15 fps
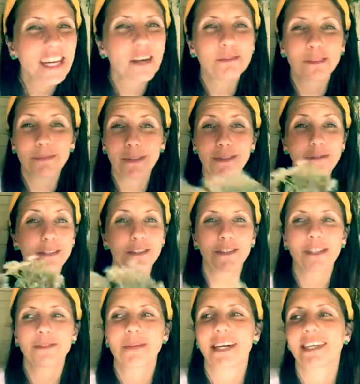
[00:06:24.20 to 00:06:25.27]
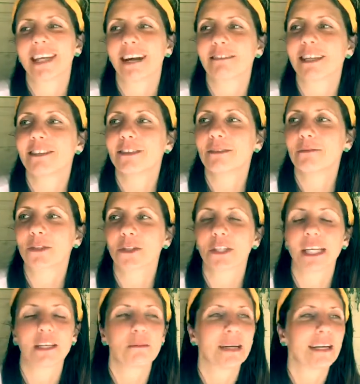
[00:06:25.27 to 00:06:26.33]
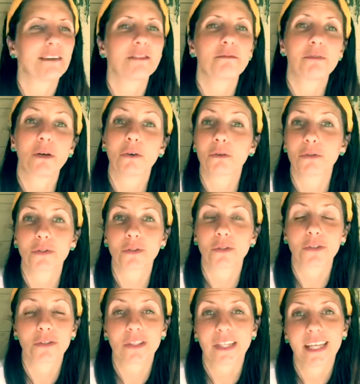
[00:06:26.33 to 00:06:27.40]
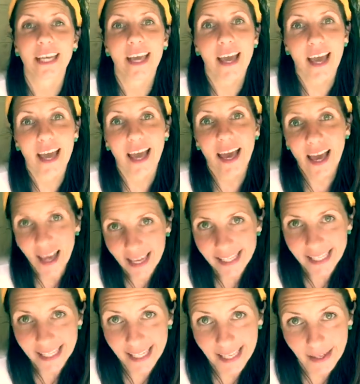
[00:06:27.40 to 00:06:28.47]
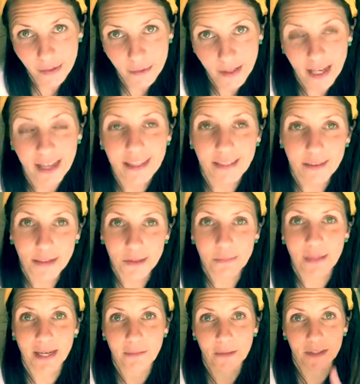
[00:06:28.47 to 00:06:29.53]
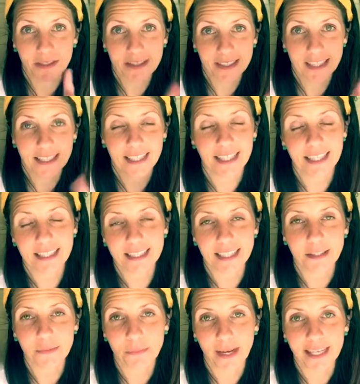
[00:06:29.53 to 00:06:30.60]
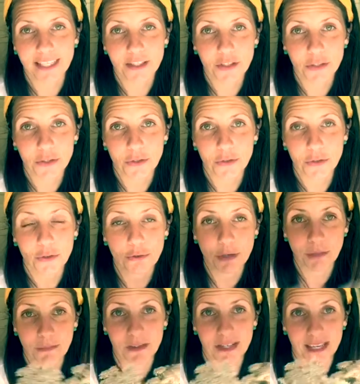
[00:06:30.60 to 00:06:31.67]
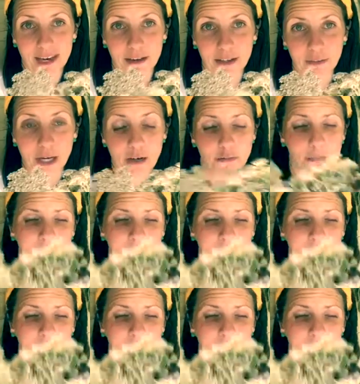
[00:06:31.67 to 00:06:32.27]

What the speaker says: I'm supposed to be talking about Yarrow, I'm talking about all sorts. Anyhow, I thought you might want to see the easiest way to strip the Yarrow off,